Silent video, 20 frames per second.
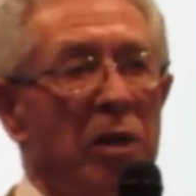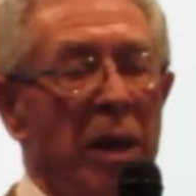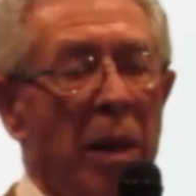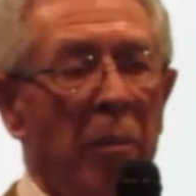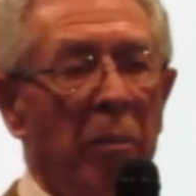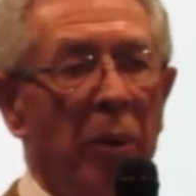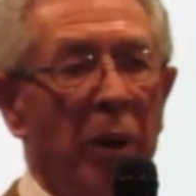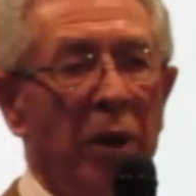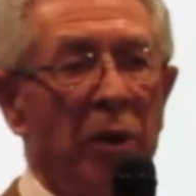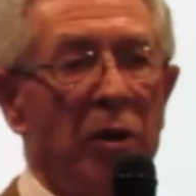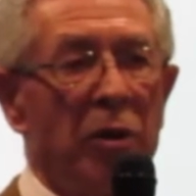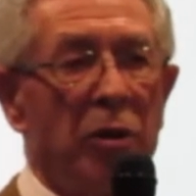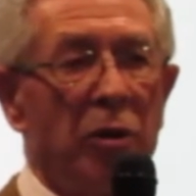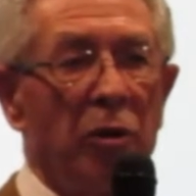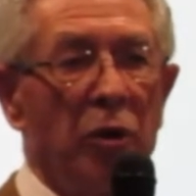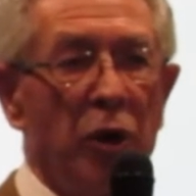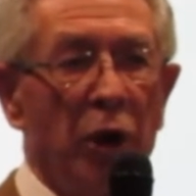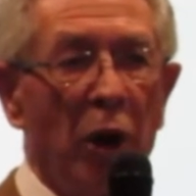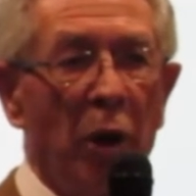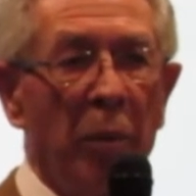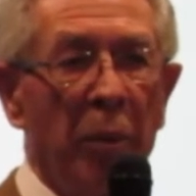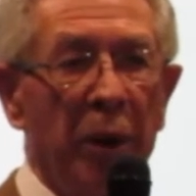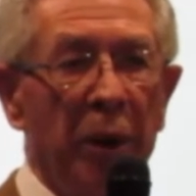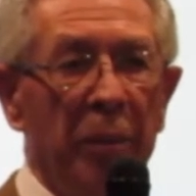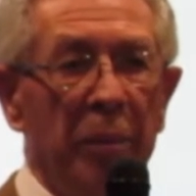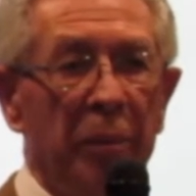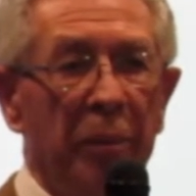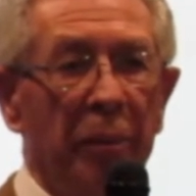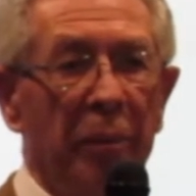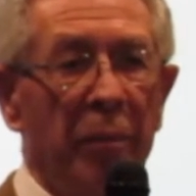semblance to
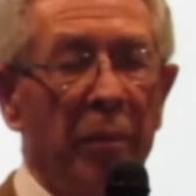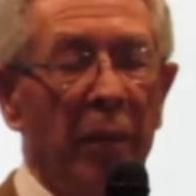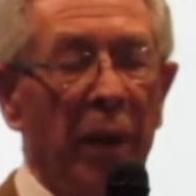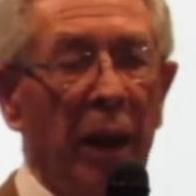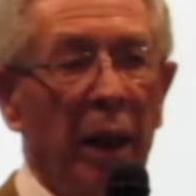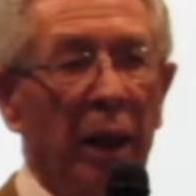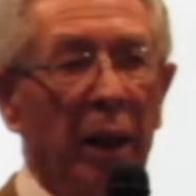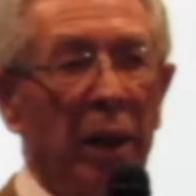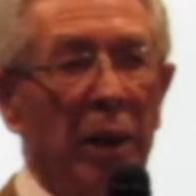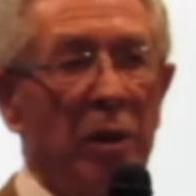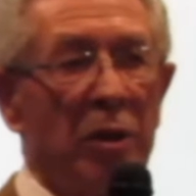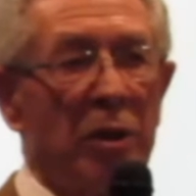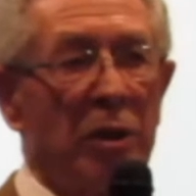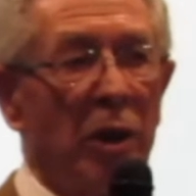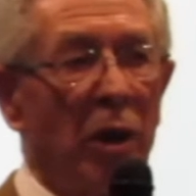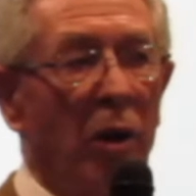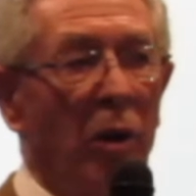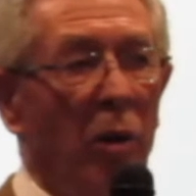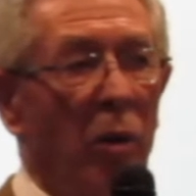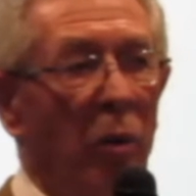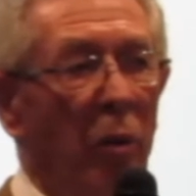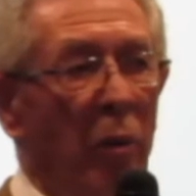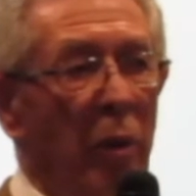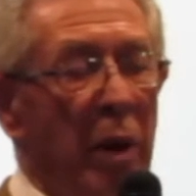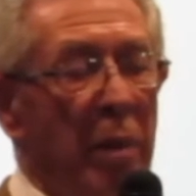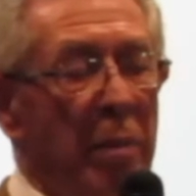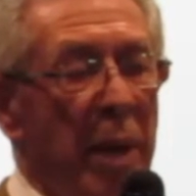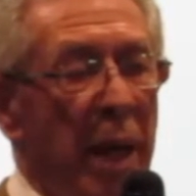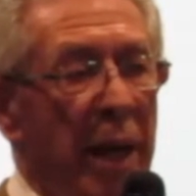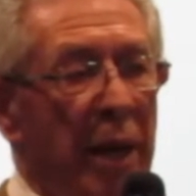German, so
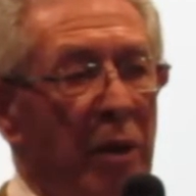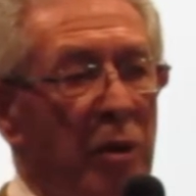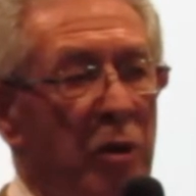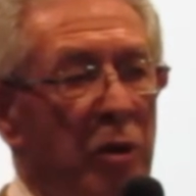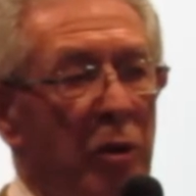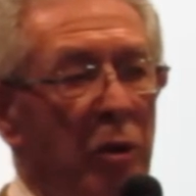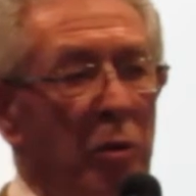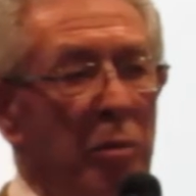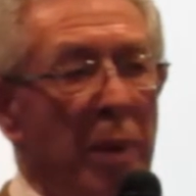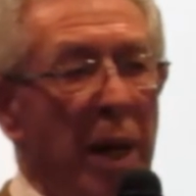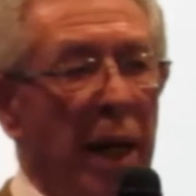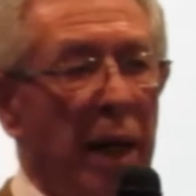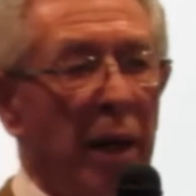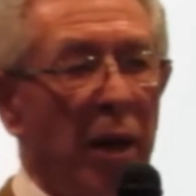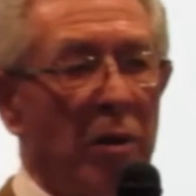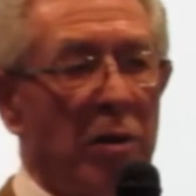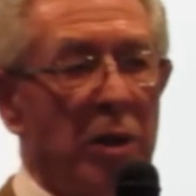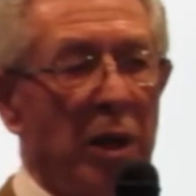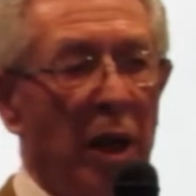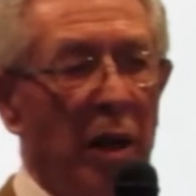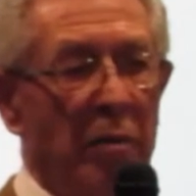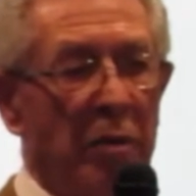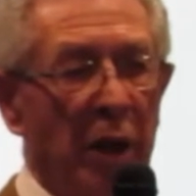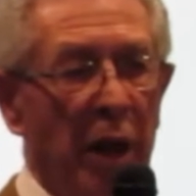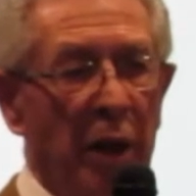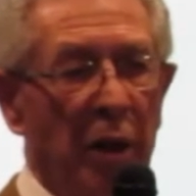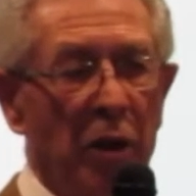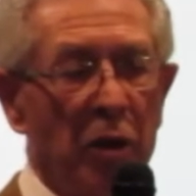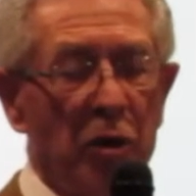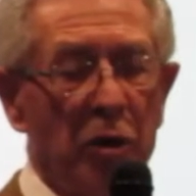we managed to make ourselves
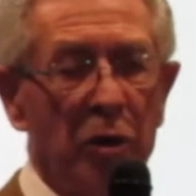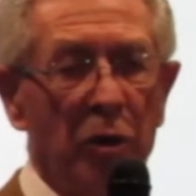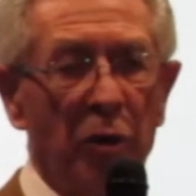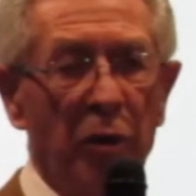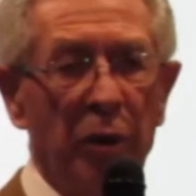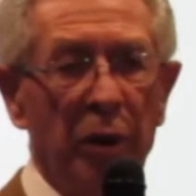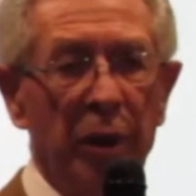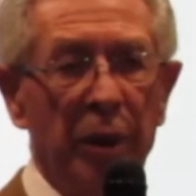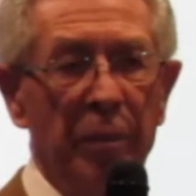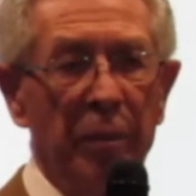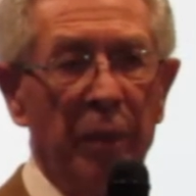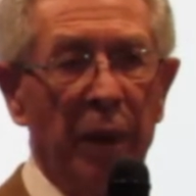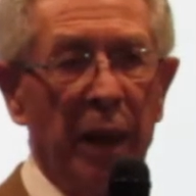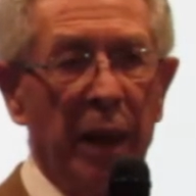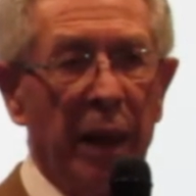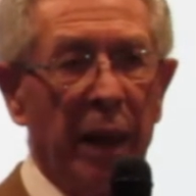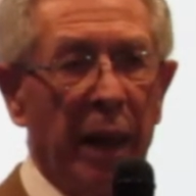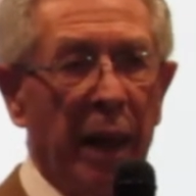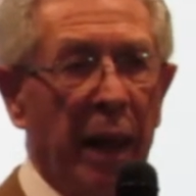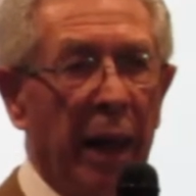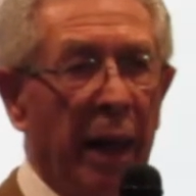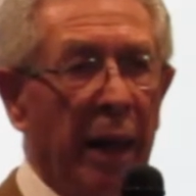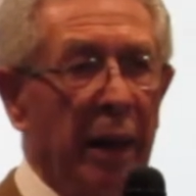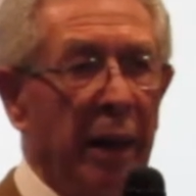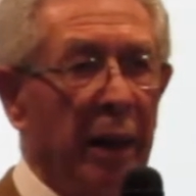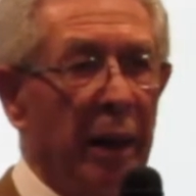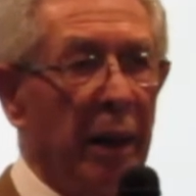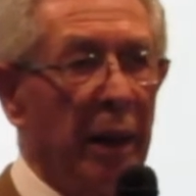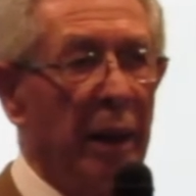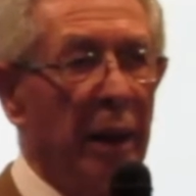understood.
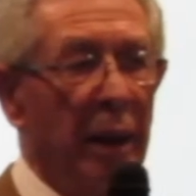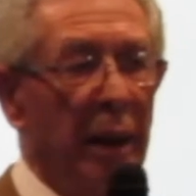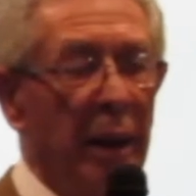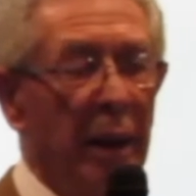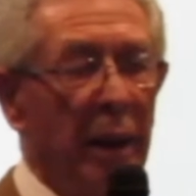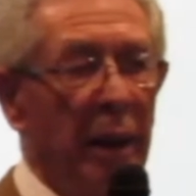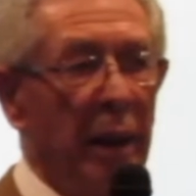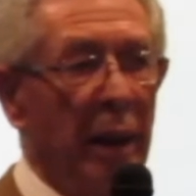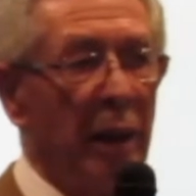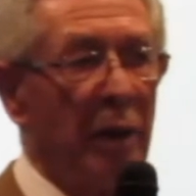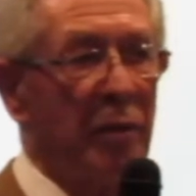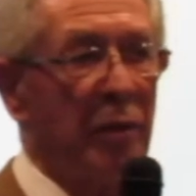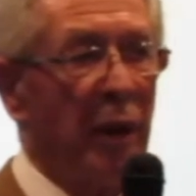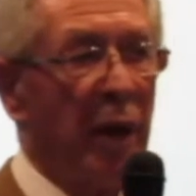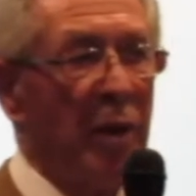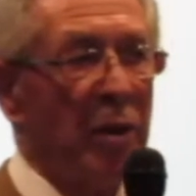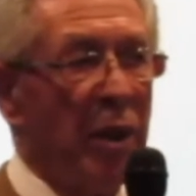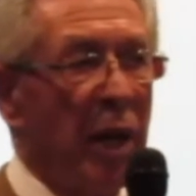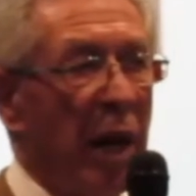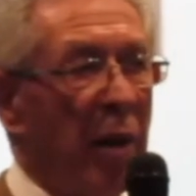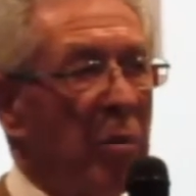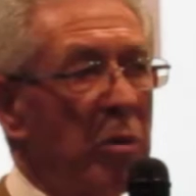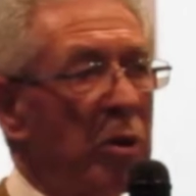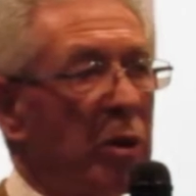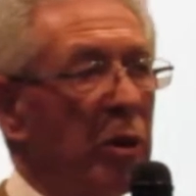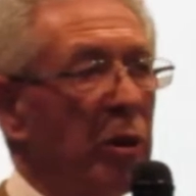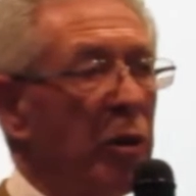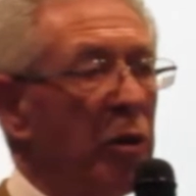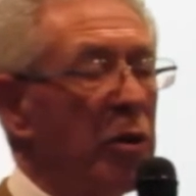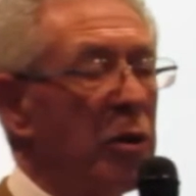And as far as I
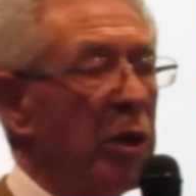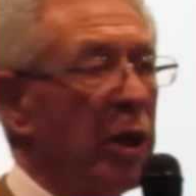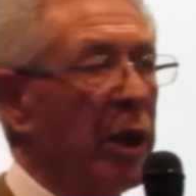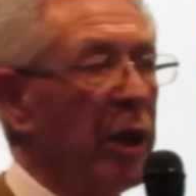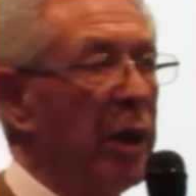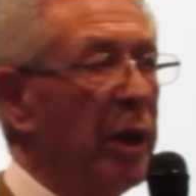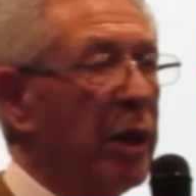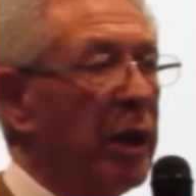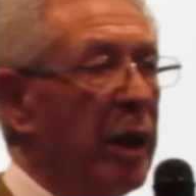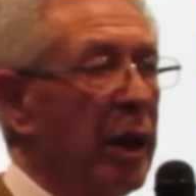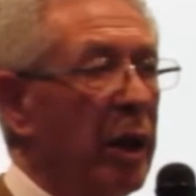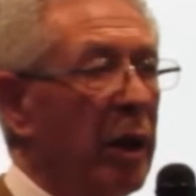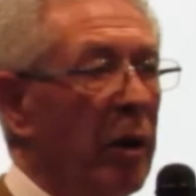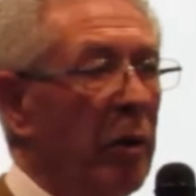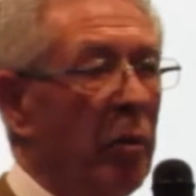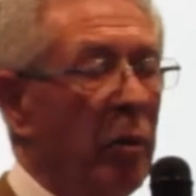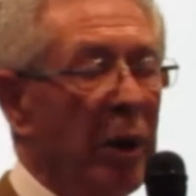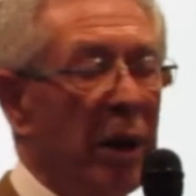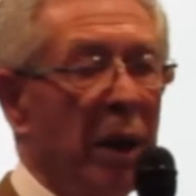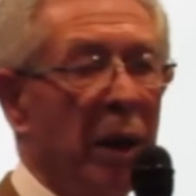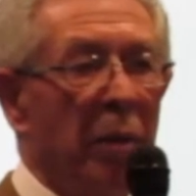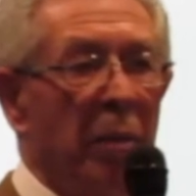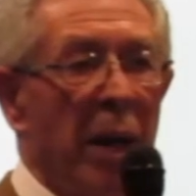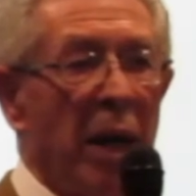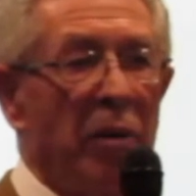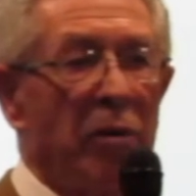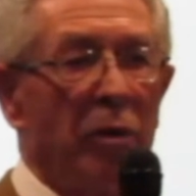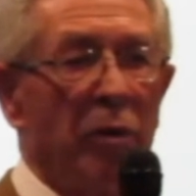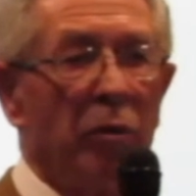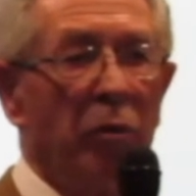was concerned, within a
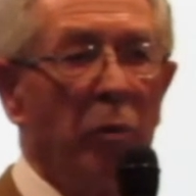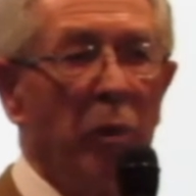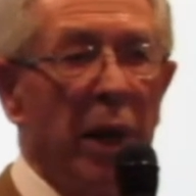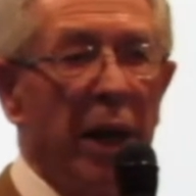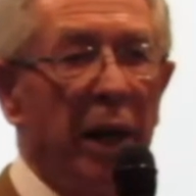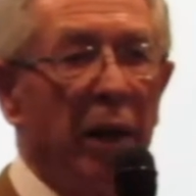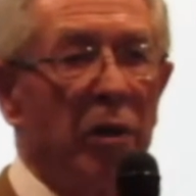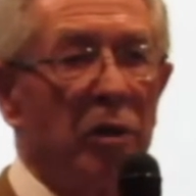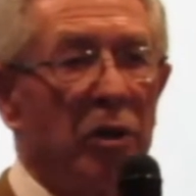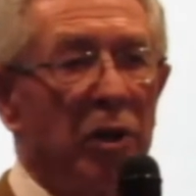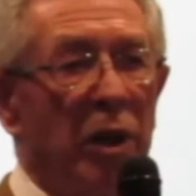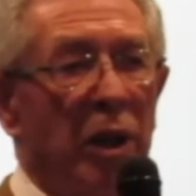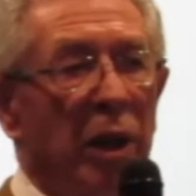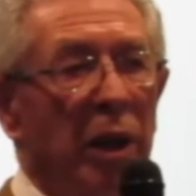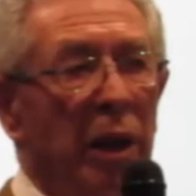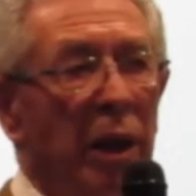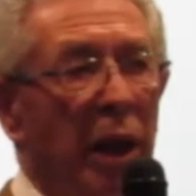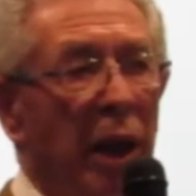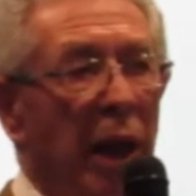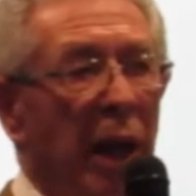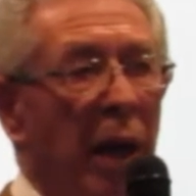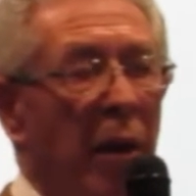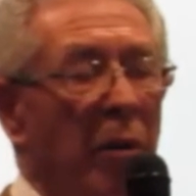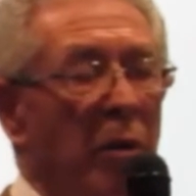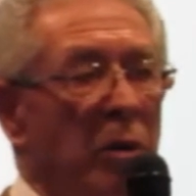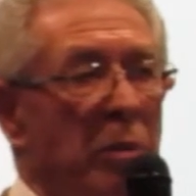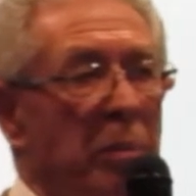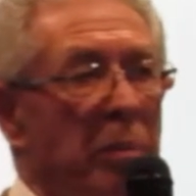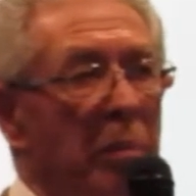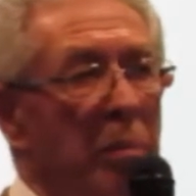matter of weeks, I
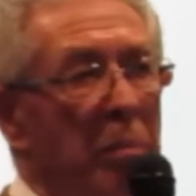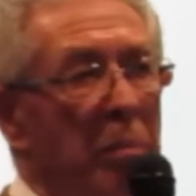was